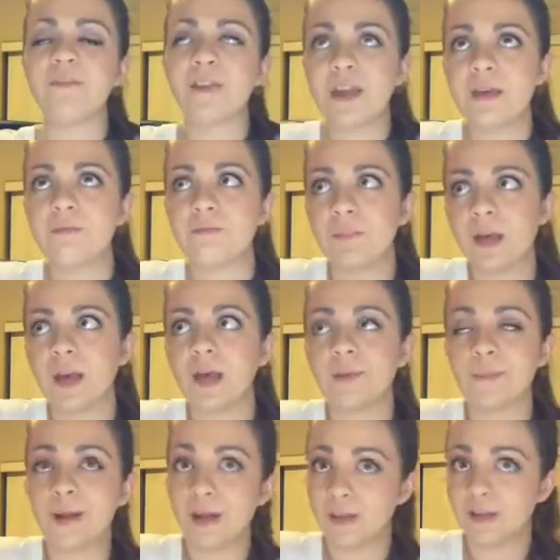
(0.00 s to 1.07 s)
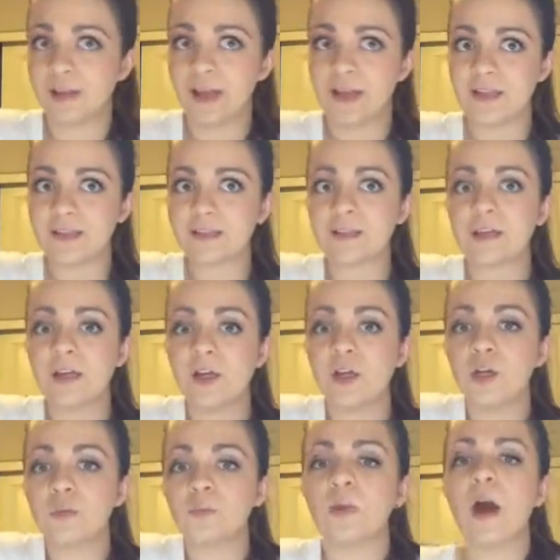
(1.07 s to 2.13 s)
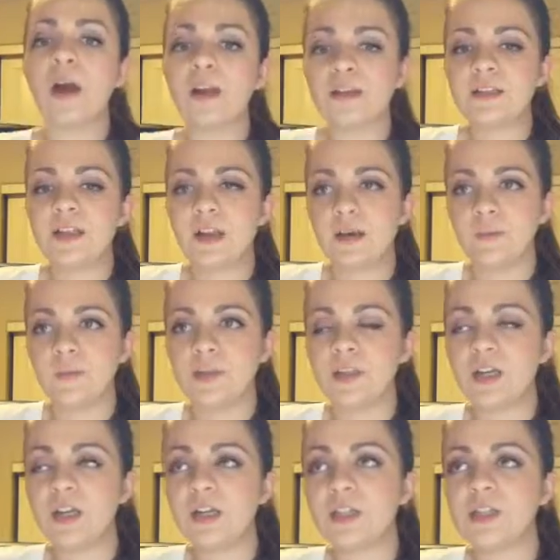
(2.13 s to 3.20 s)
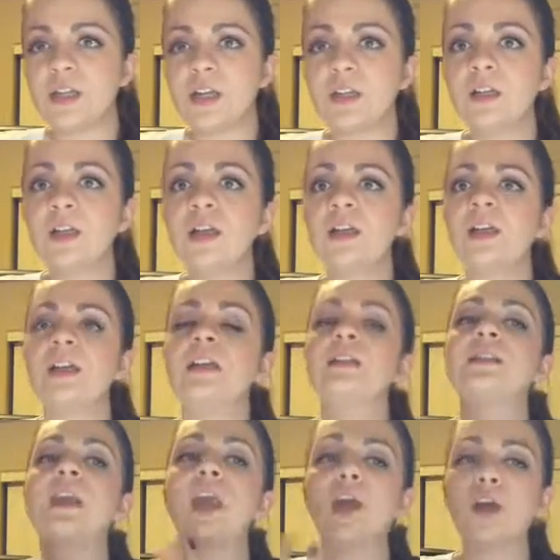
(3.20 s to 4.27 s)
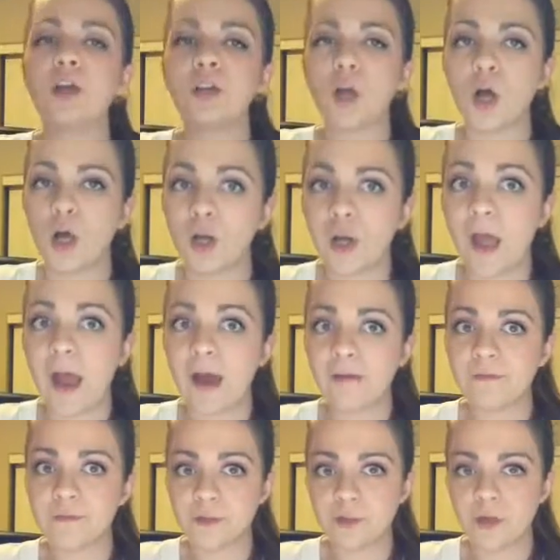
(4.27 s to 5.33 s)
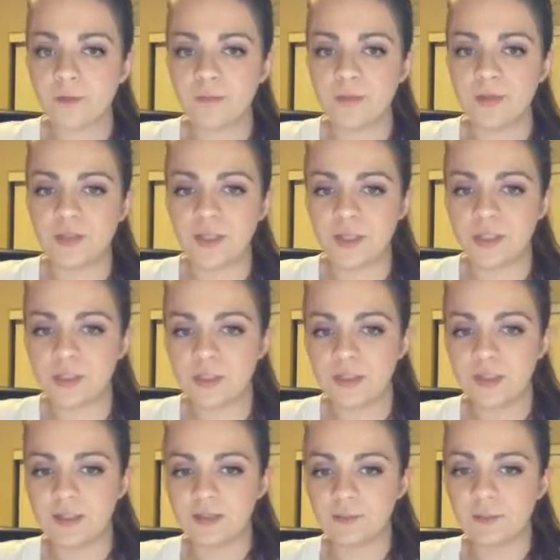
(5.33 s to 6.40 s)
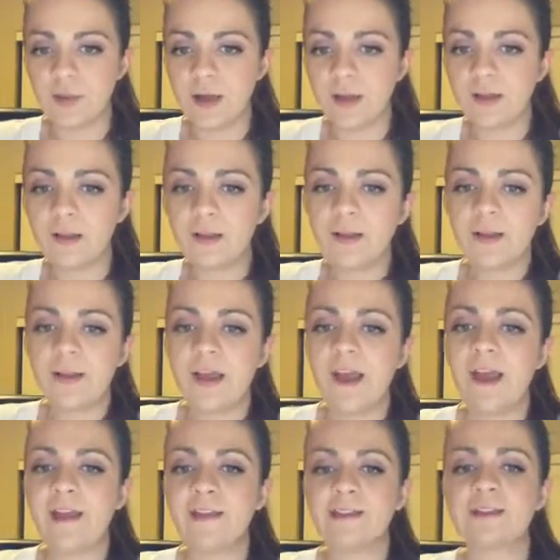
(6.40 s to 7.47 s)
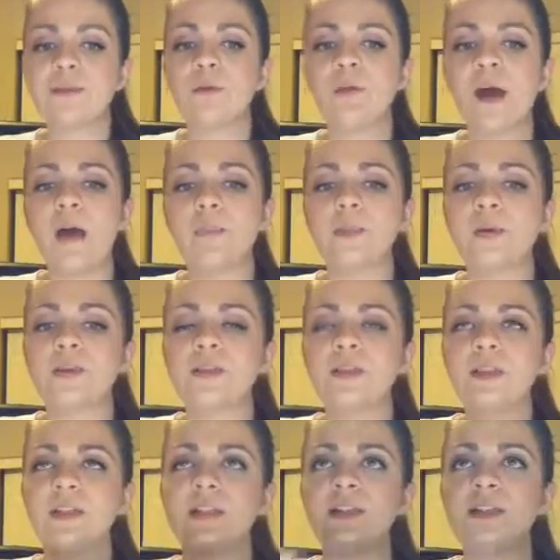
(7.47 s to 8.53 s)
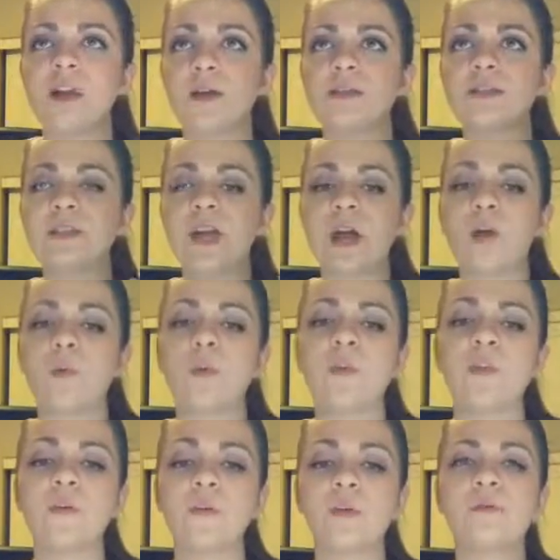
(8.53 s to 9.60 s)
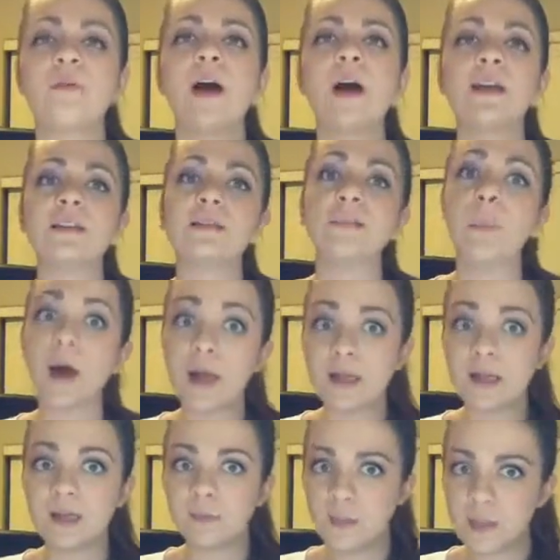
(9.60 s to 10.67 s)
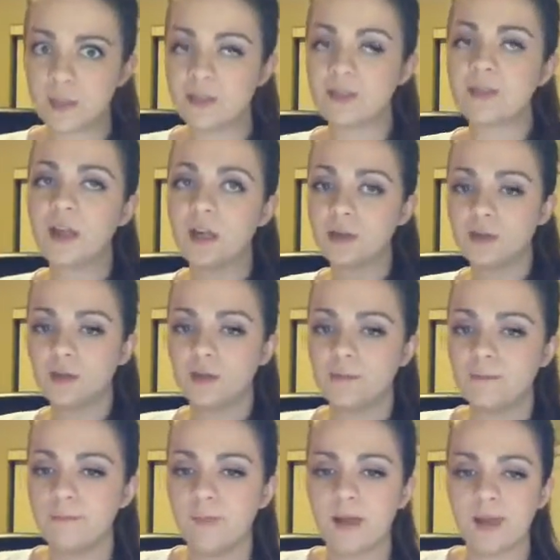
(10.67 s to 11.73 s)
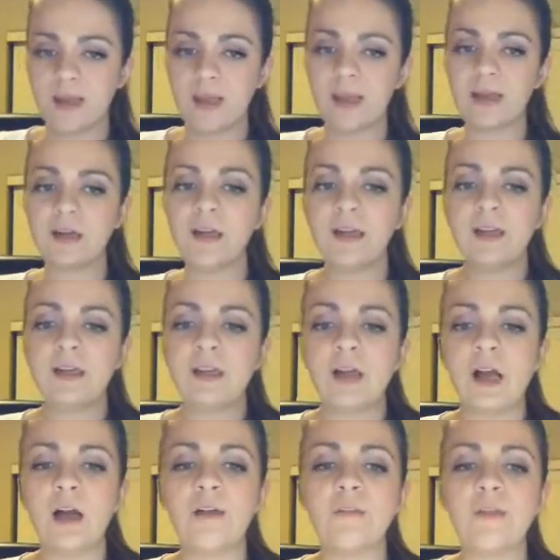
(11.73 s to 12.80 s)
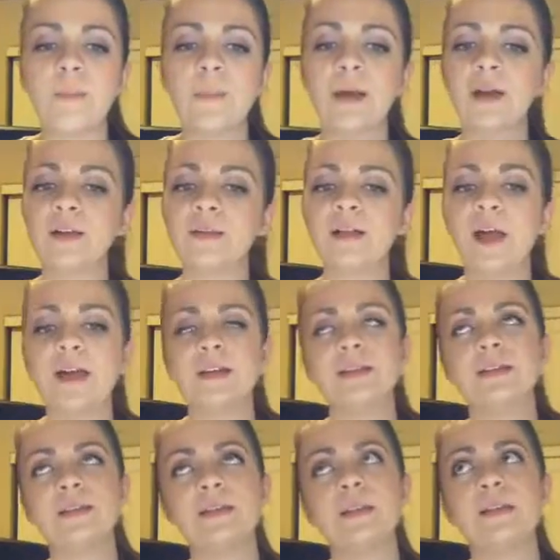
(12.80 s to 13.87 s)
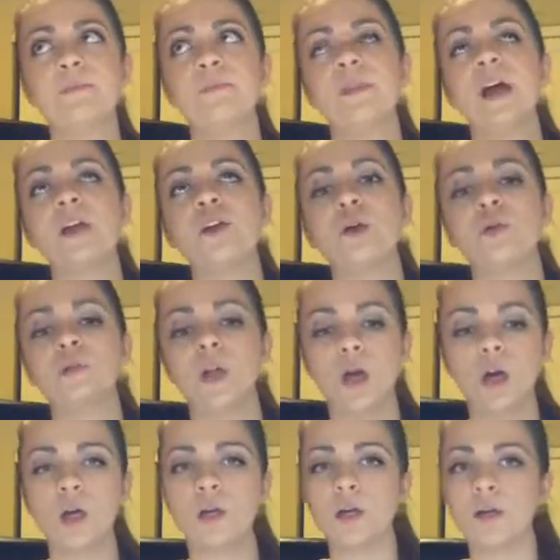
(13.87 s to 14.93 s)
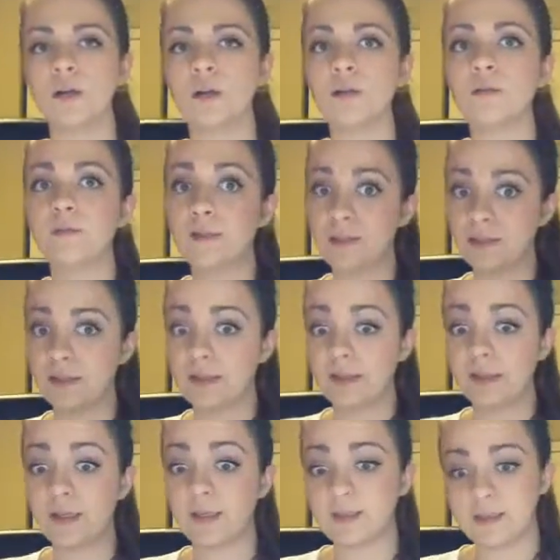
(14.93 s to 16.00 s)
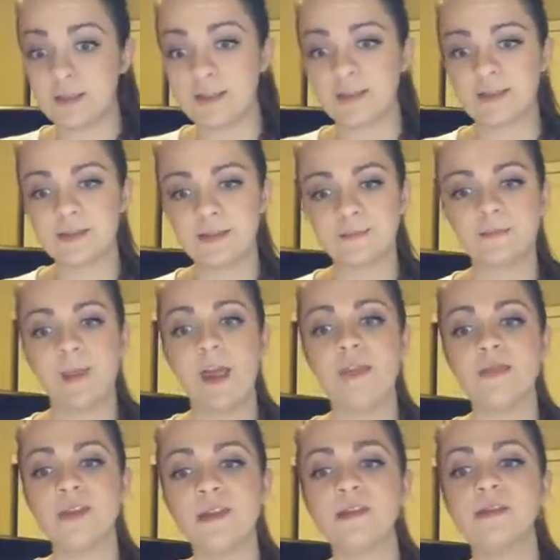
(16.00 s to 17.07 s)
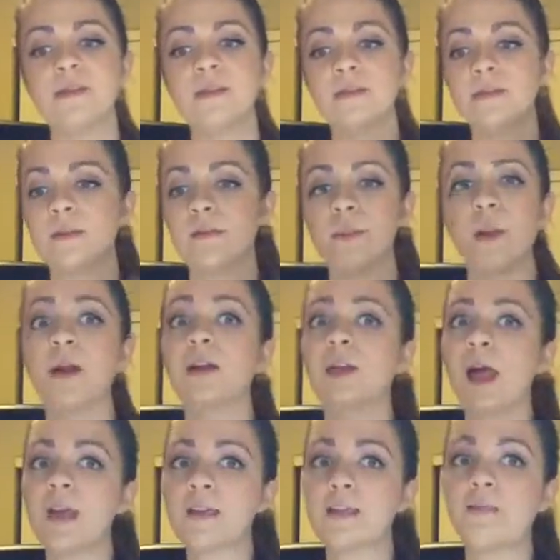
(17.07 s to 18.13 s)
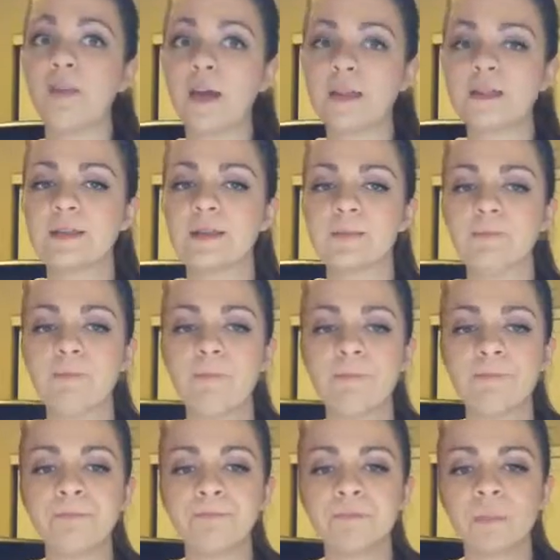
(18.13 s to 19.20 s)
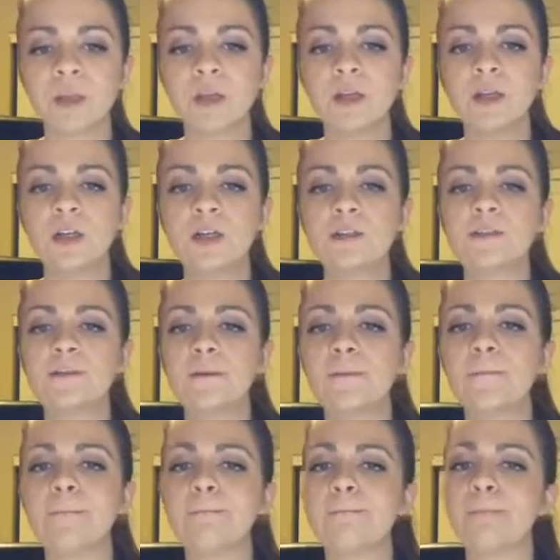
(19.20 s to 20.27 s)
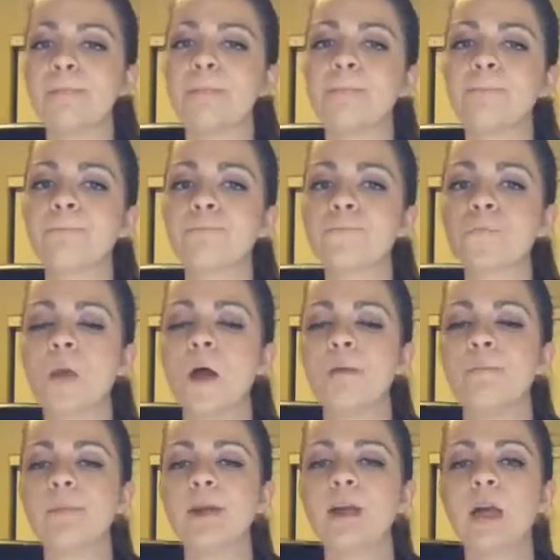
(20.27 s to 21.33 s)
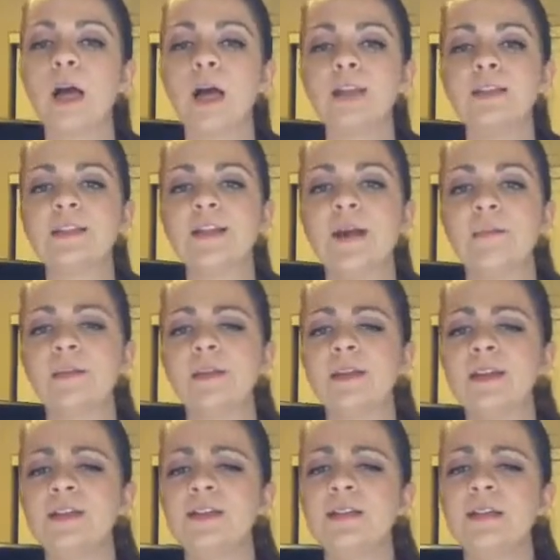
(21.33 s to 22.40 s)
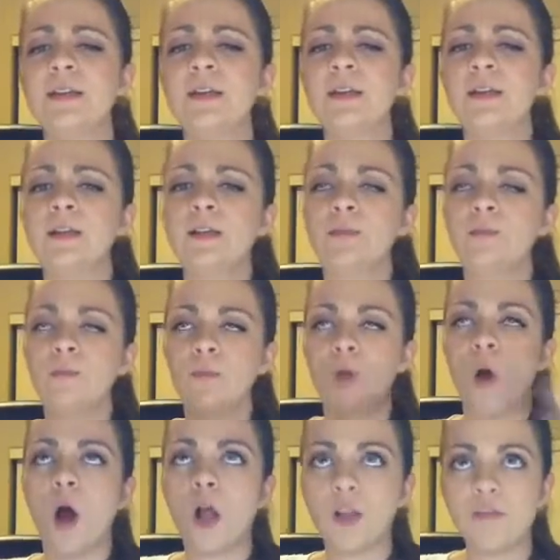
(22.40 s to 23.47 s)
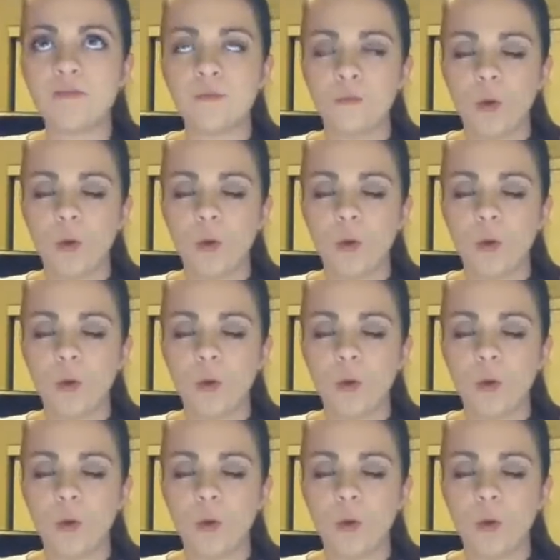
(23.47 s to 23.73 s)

it being paralyzed prior to amputation is carried on after amputation as well. So that person is now stuck with a revised body image, that term again, of a paralyzed limb that no longer physically exists. And this is the paralyzed phantom. So a big concept is all